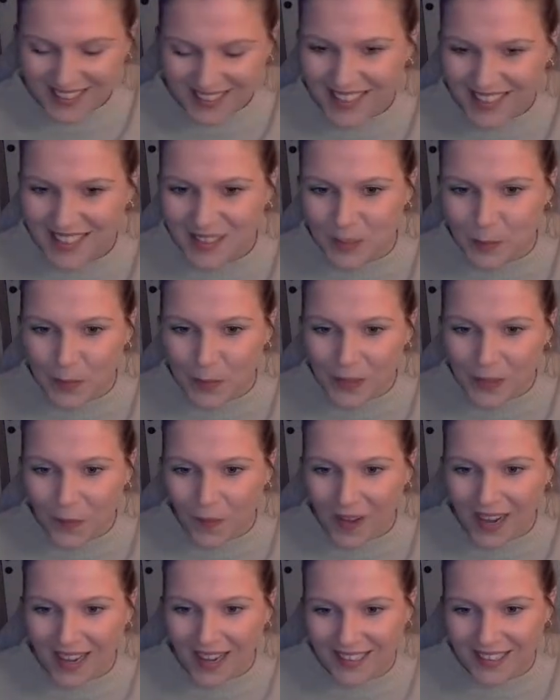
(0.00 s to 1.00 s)
It's been a
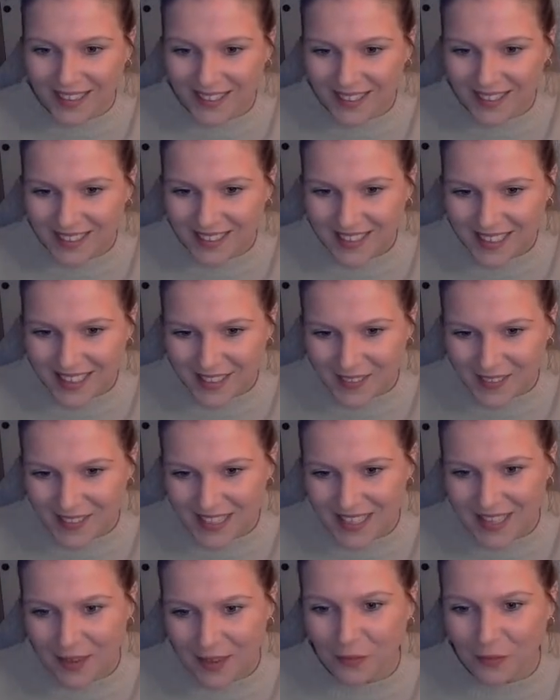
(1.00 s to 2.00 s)
while. Can only
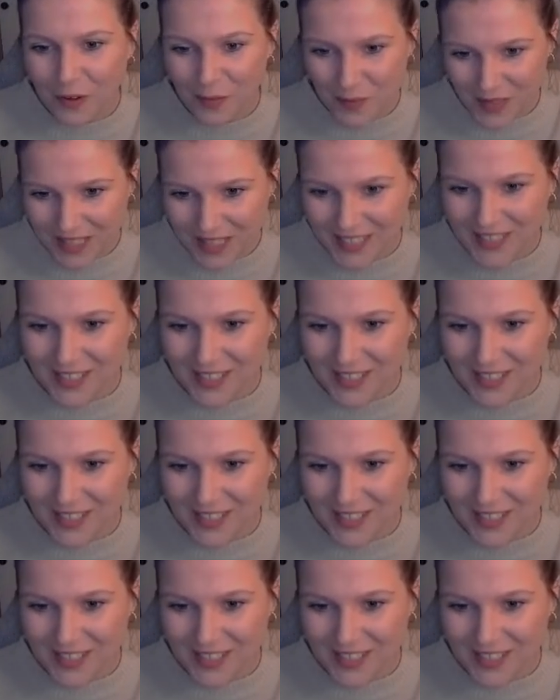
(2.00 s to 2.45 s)
stay for a minute,